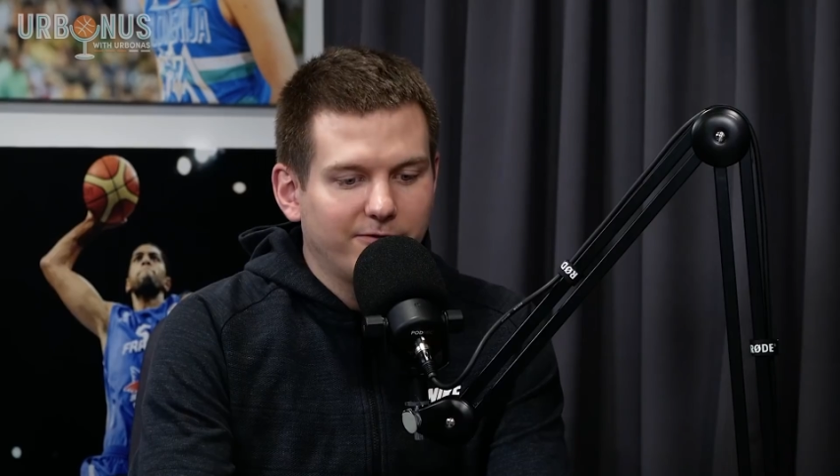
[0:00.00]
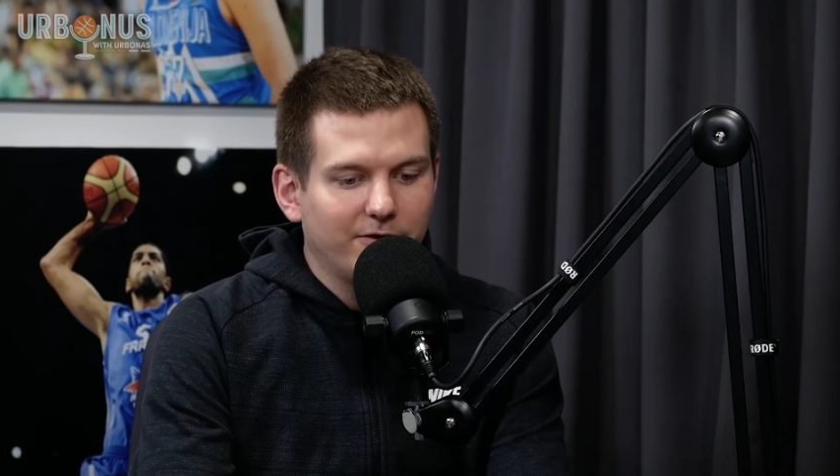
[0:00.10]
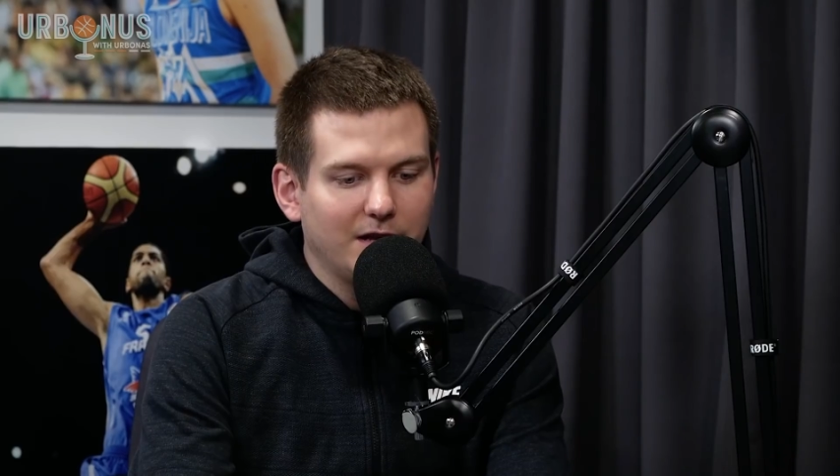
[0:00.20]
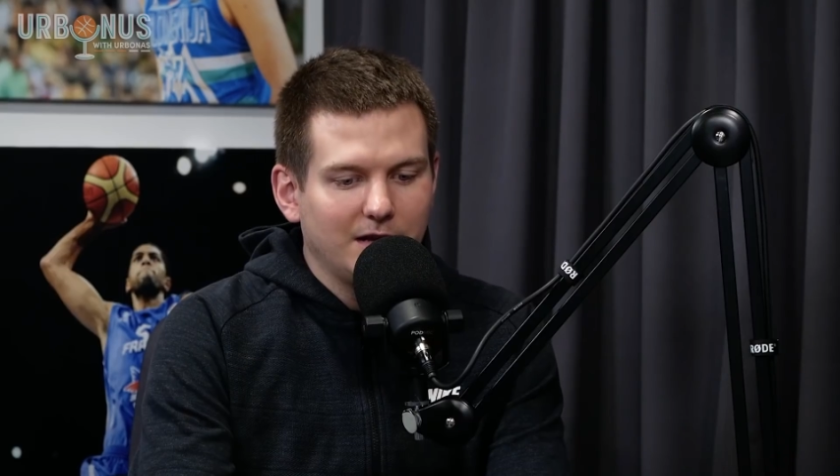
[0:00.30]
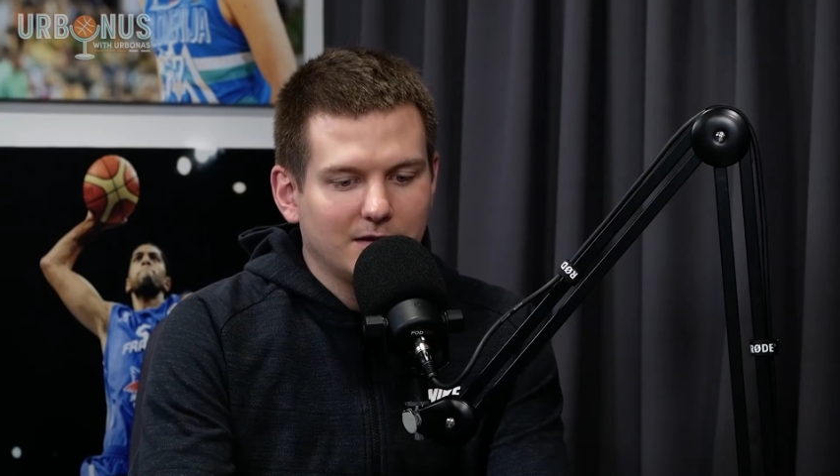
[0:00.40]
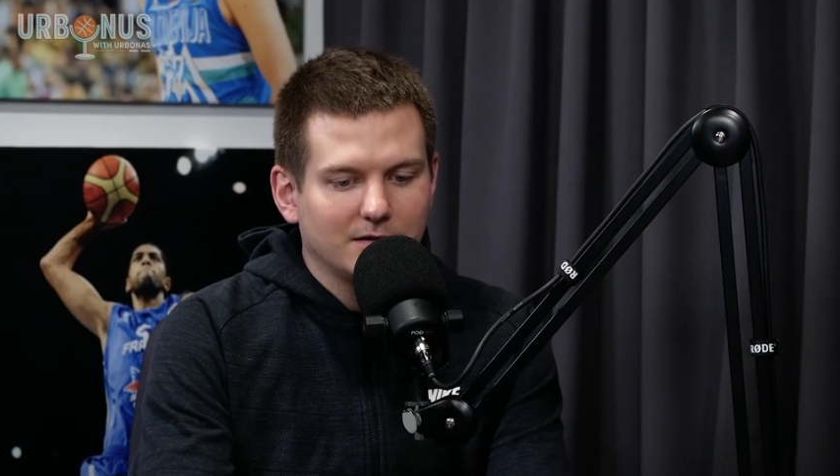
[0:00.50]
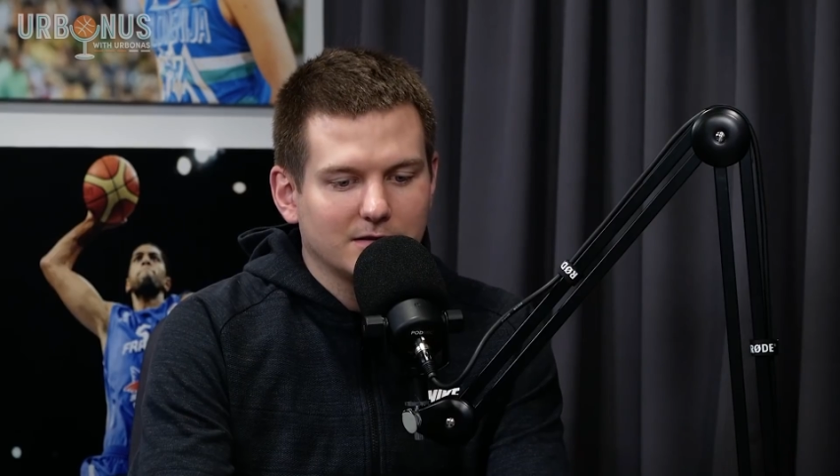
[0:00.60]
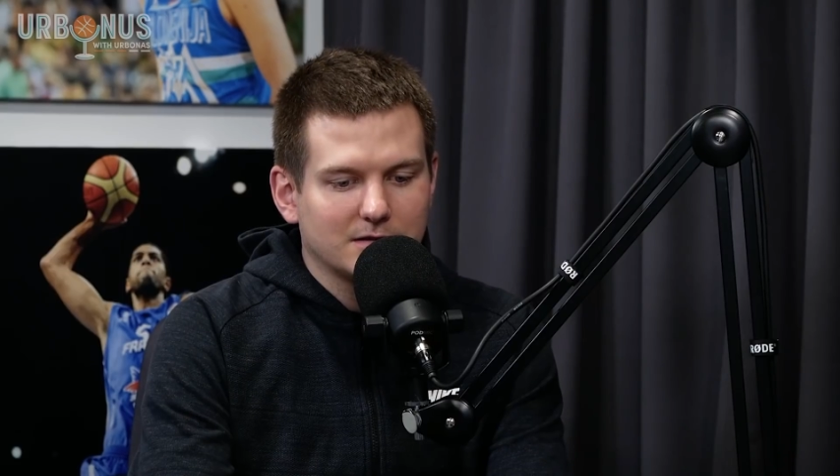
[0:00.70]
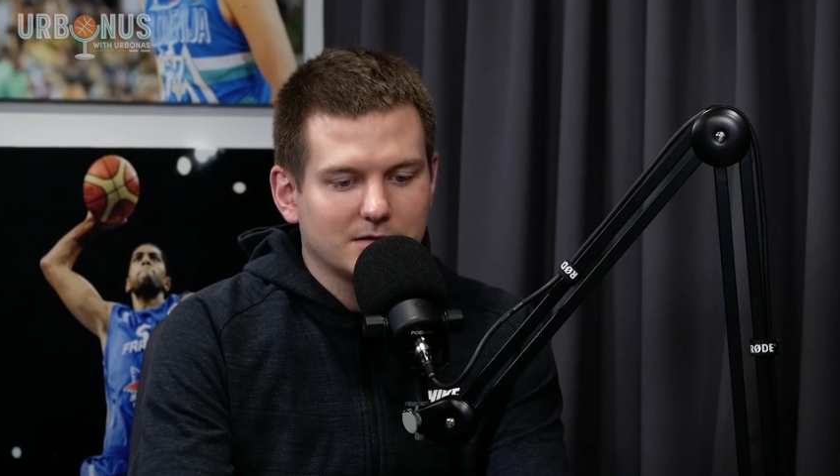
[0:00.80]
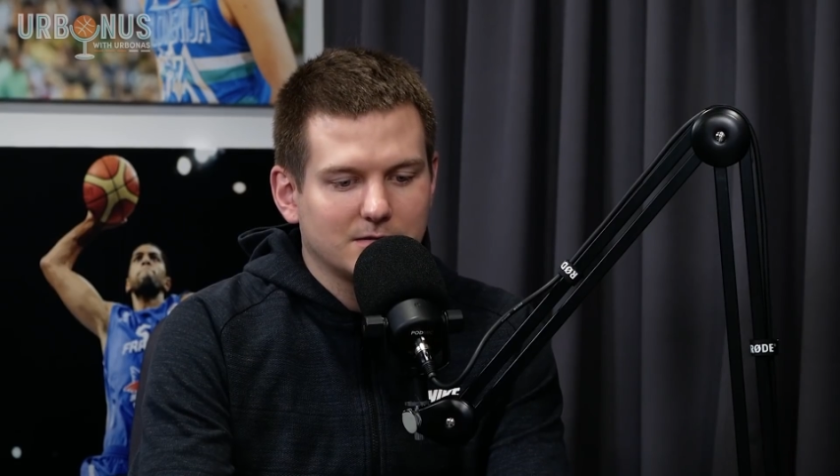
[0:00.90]
three
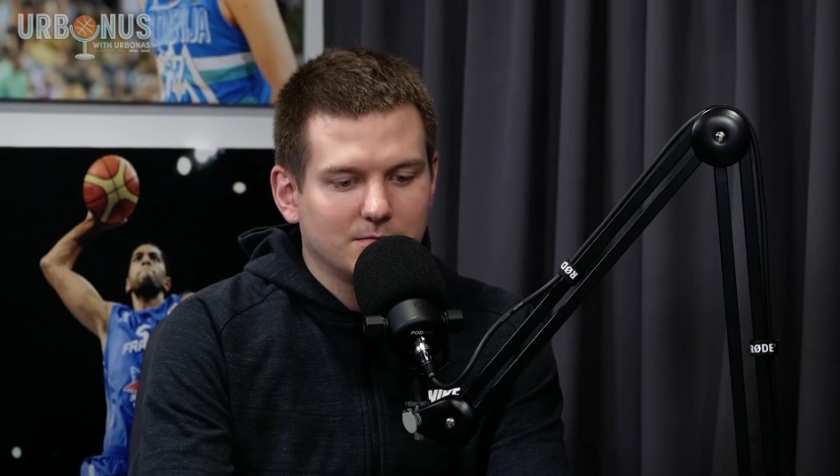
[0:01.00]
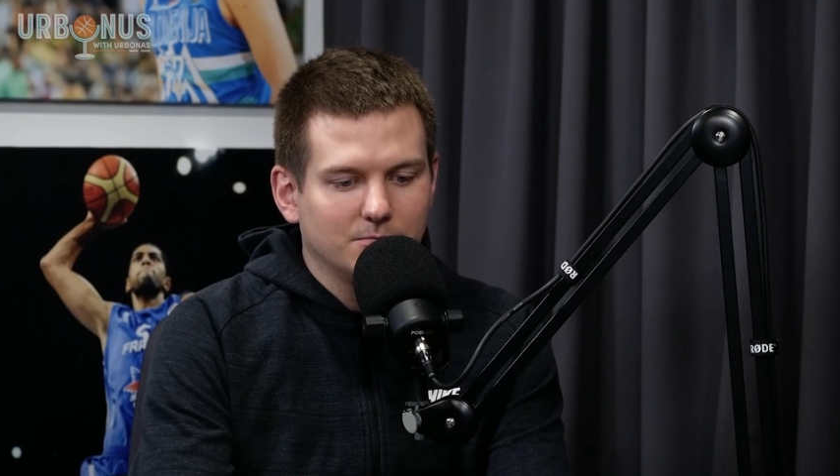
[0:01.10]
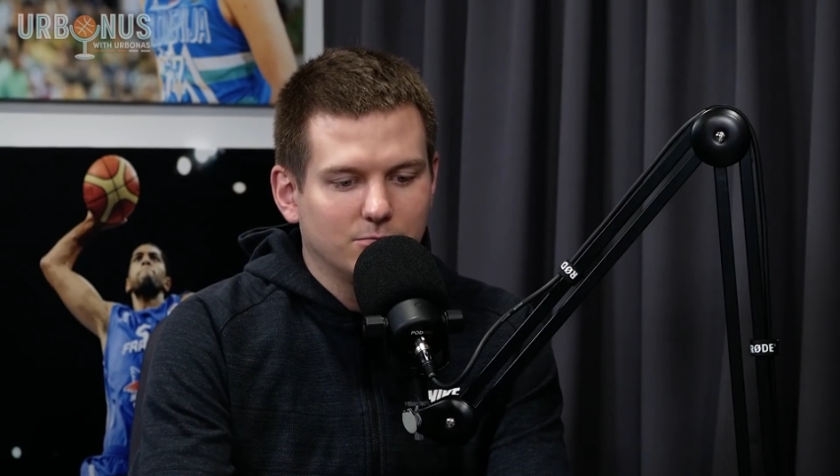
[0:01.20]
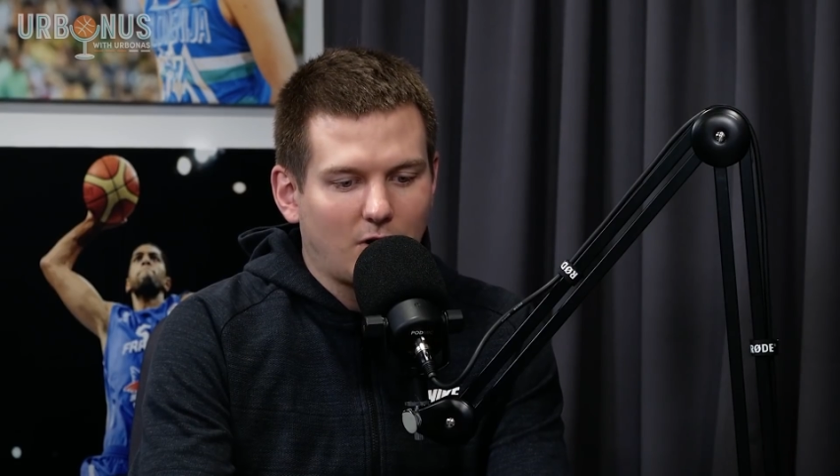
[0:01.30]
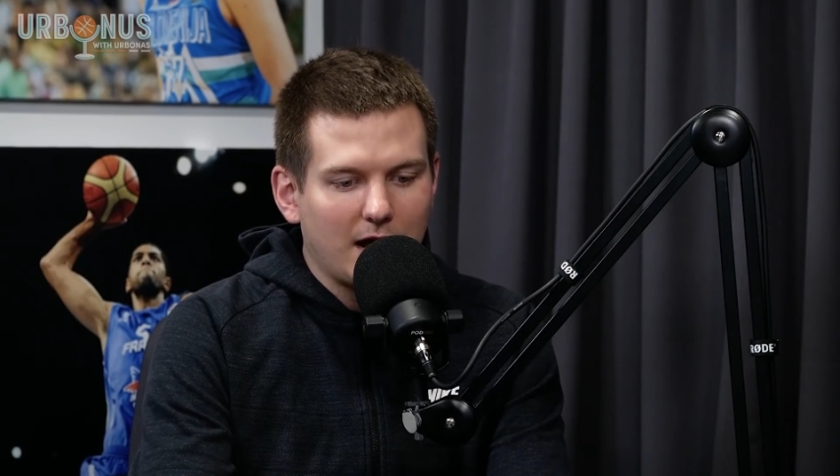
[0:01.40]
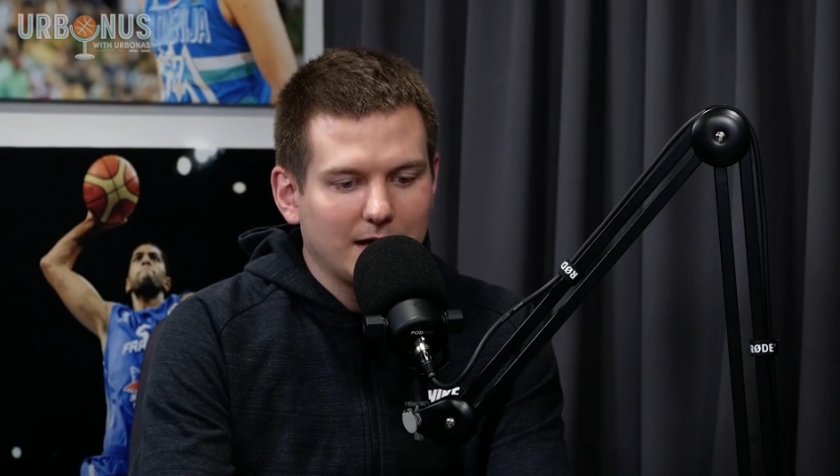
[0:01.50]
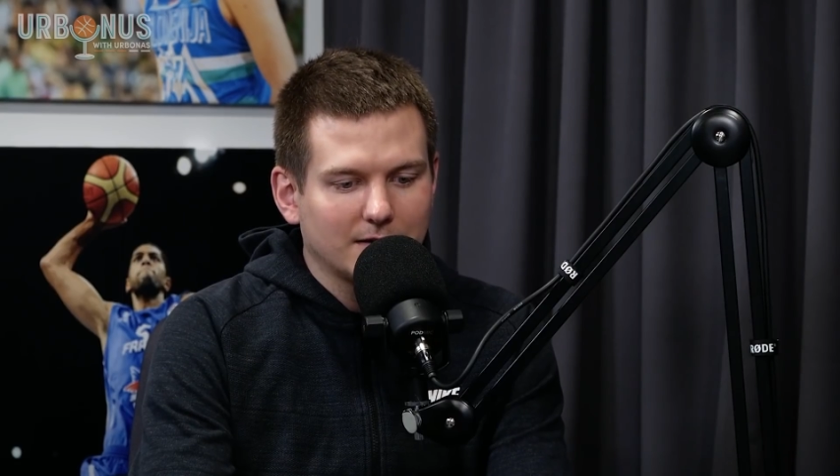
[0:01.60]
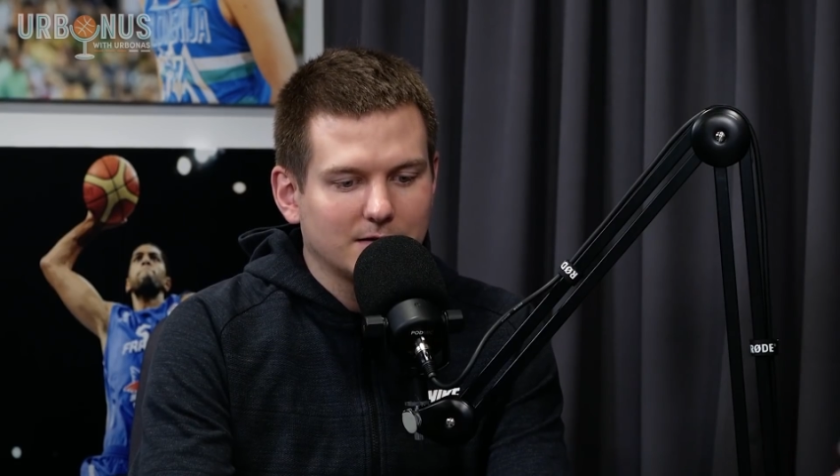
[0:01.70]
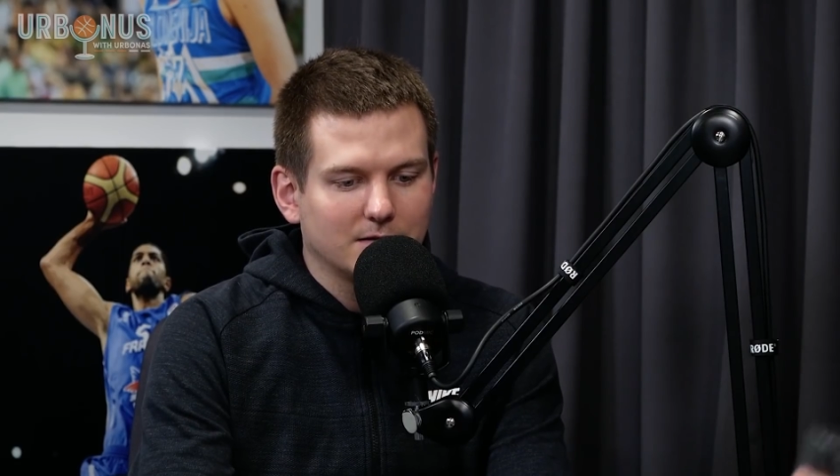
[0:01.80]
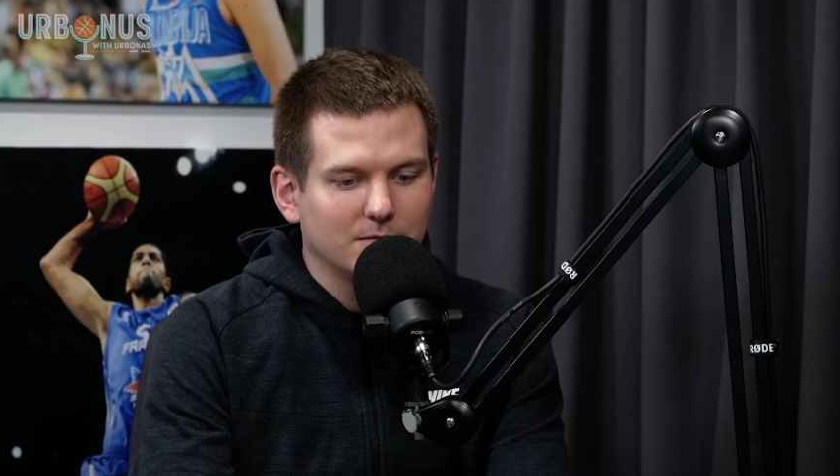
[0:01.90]
is
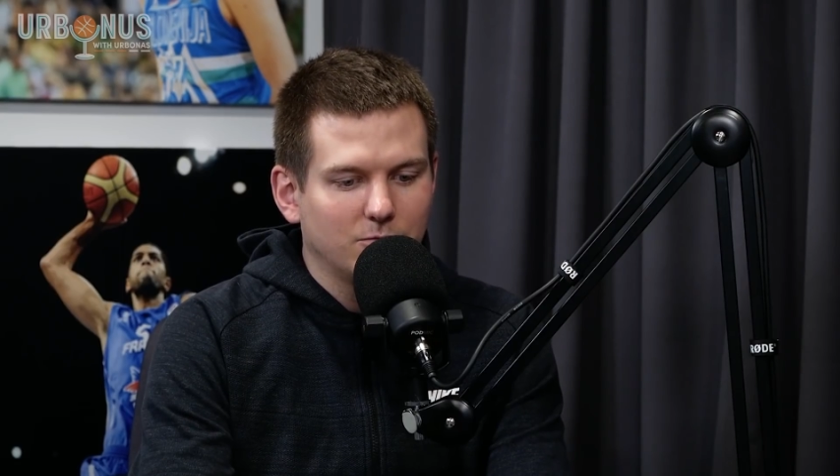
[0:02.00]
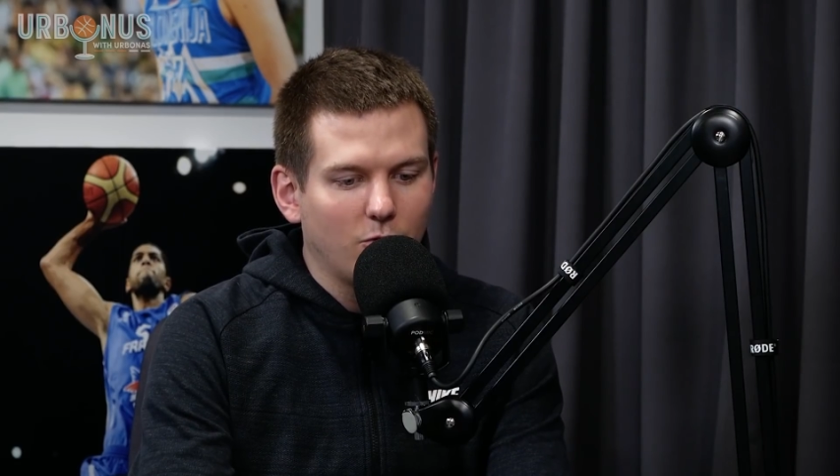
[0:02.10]
Bryant,